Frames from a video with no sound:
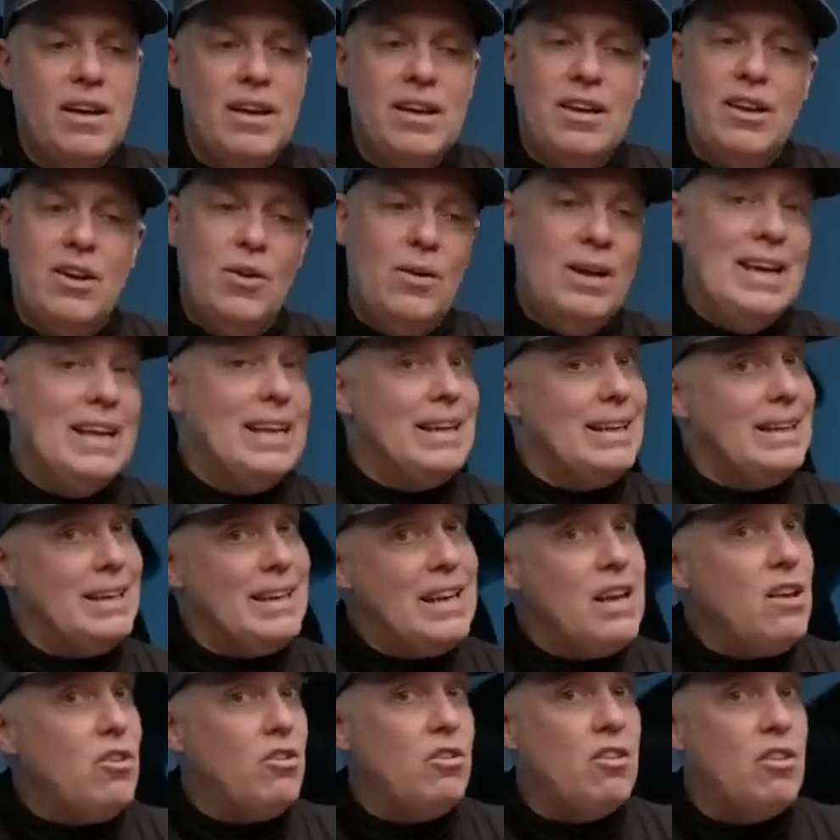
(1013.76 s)
you know, at
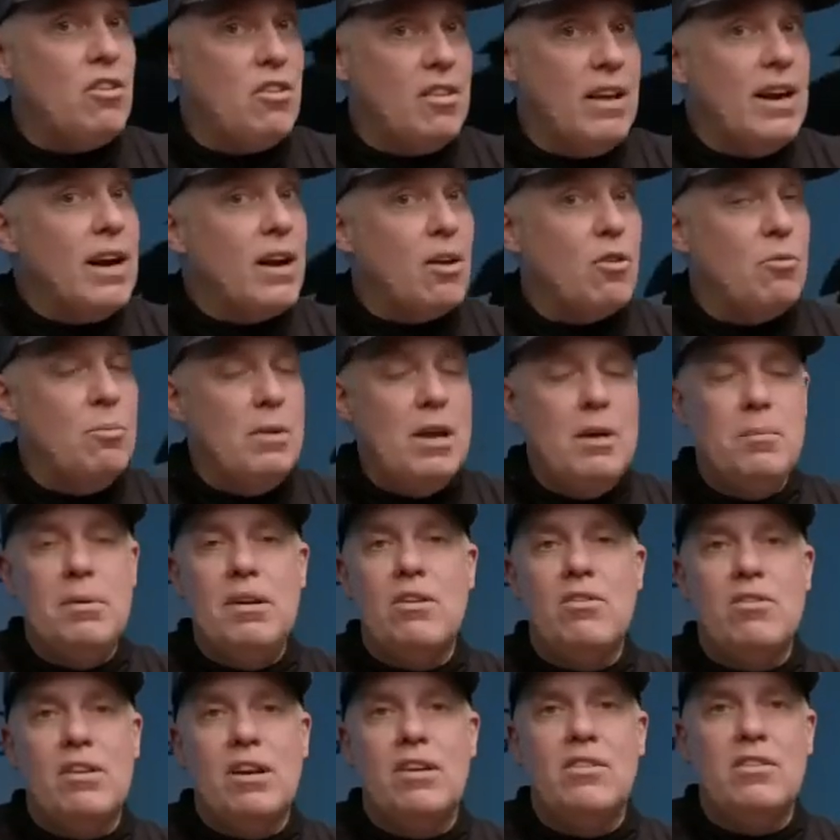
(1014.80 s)
least 6, maybe
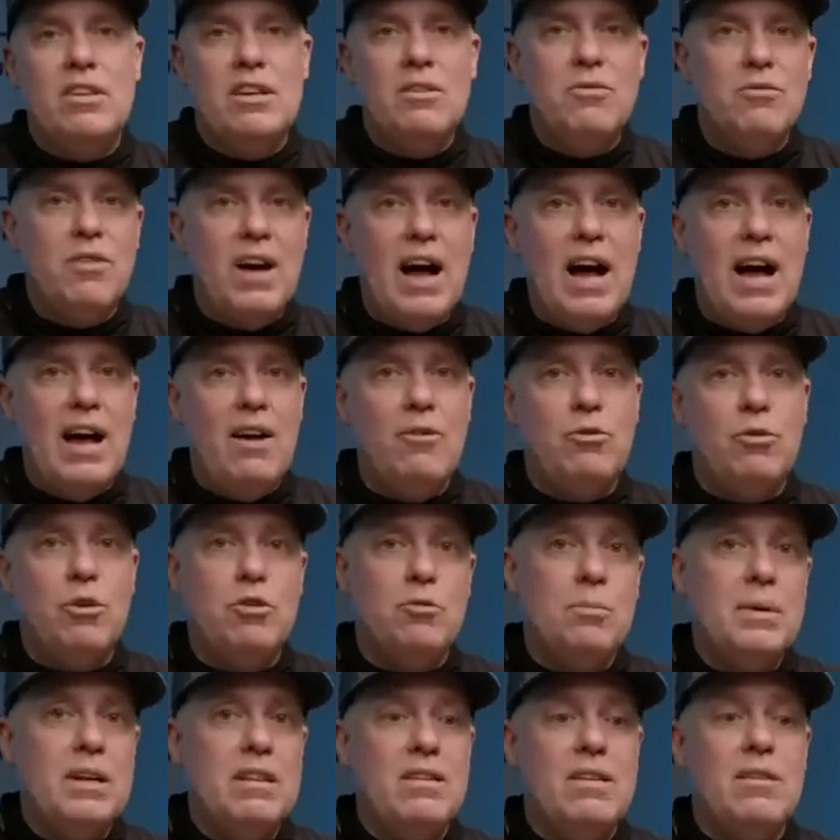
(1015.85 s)
65,
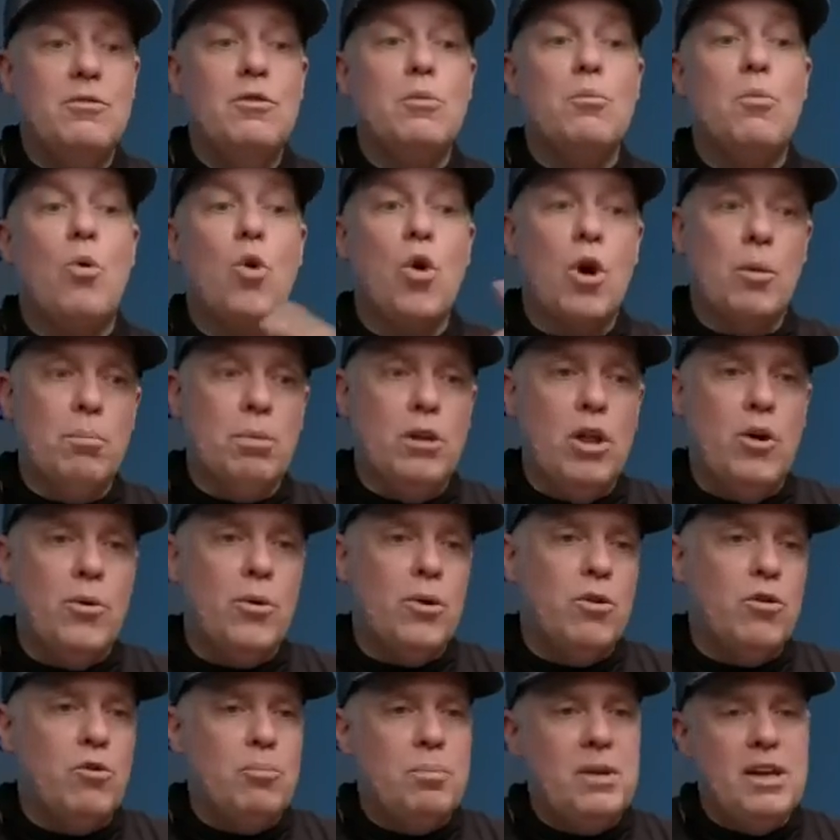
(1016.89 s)
which means even more
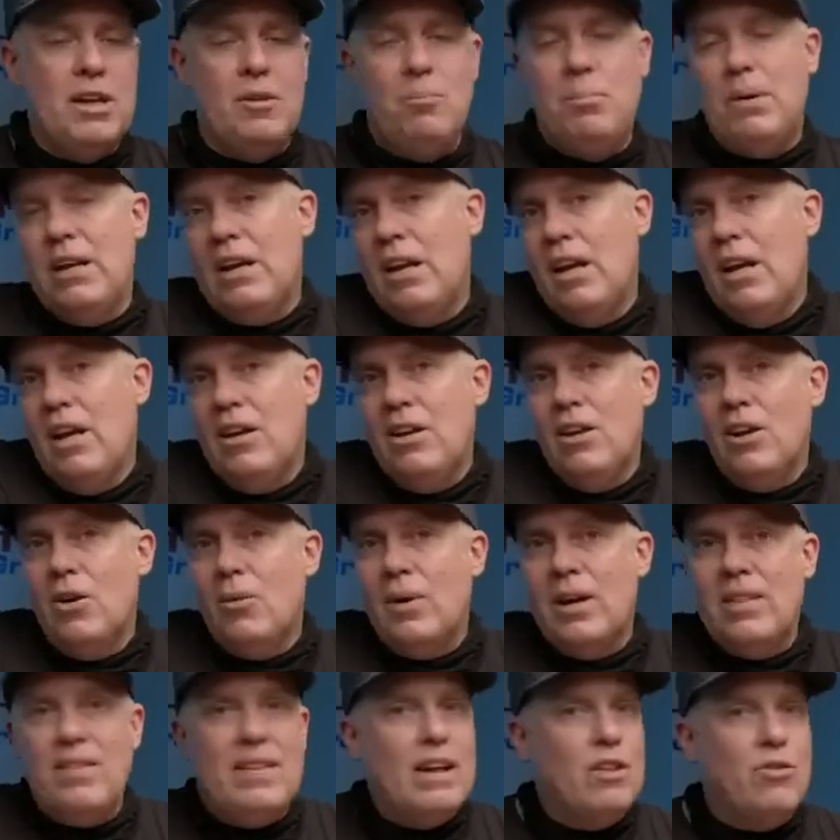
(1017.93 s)
blower speed, but you know
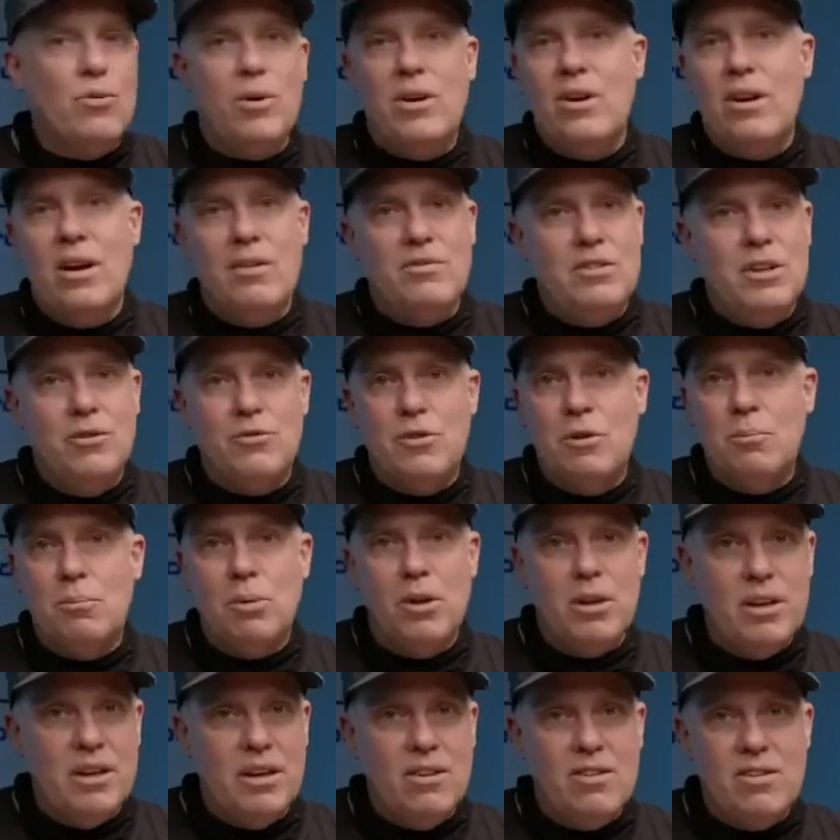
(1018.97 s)
what? That's why you have different
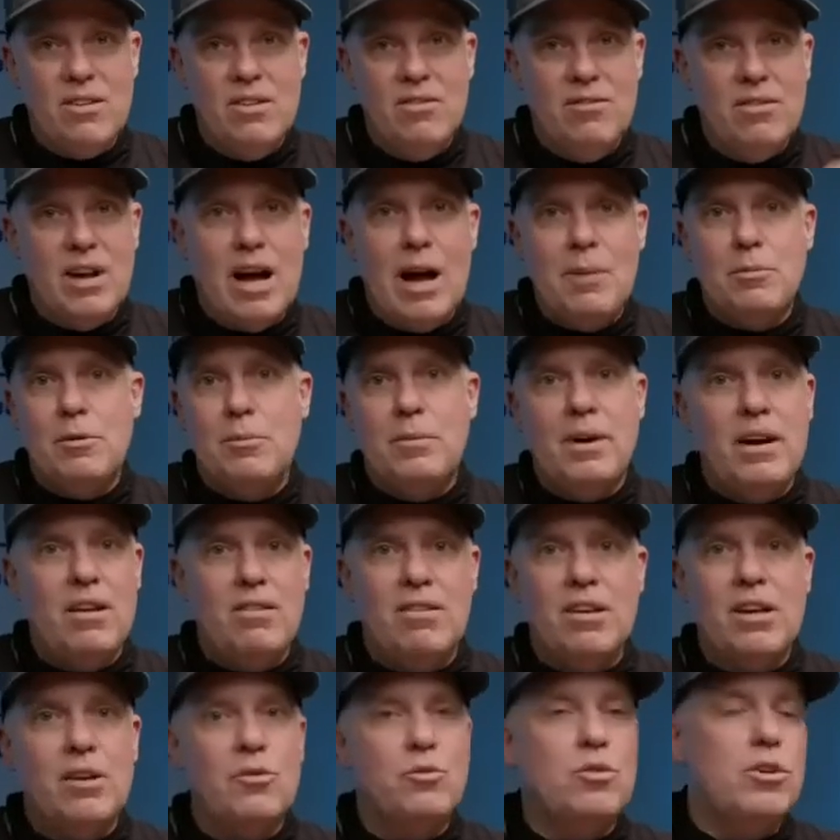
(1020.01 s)
pulleys,
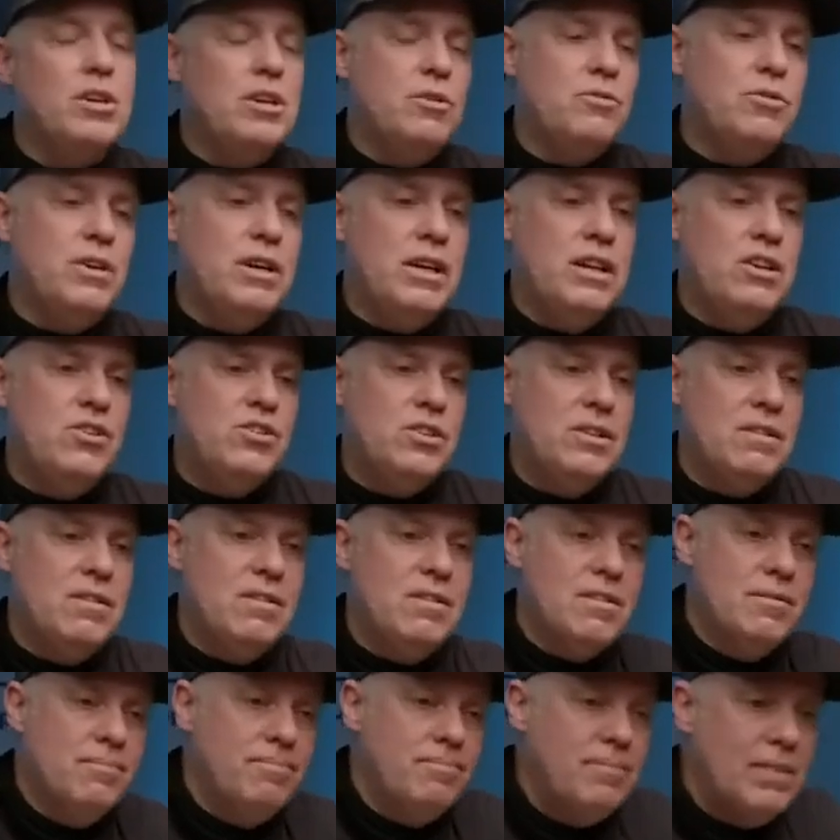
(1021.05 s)
optimizing it for different
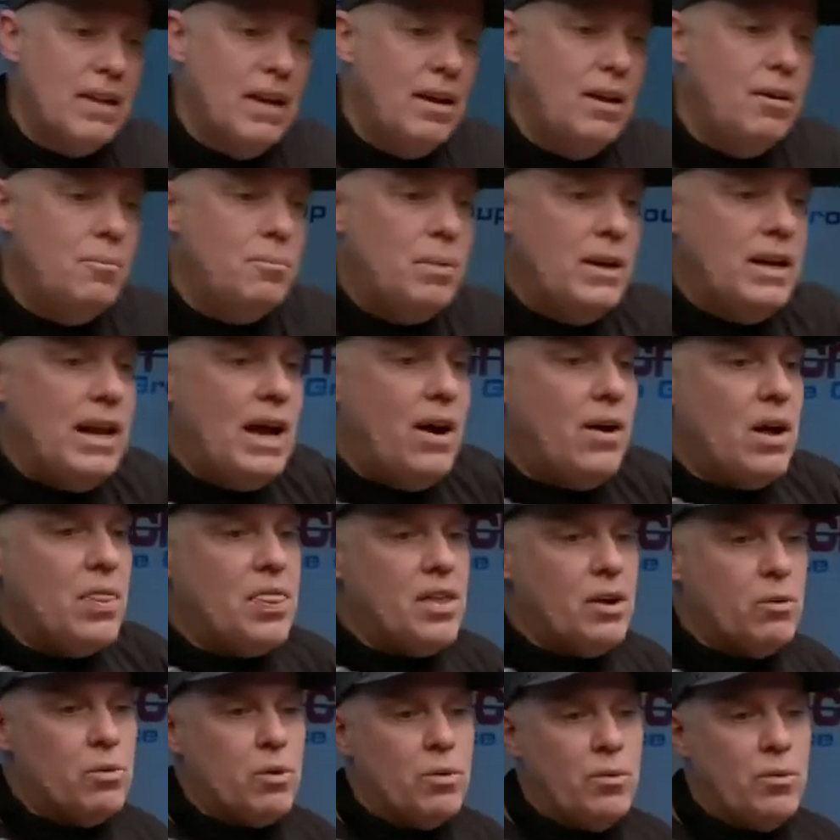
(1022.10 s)
engines. But now I think we're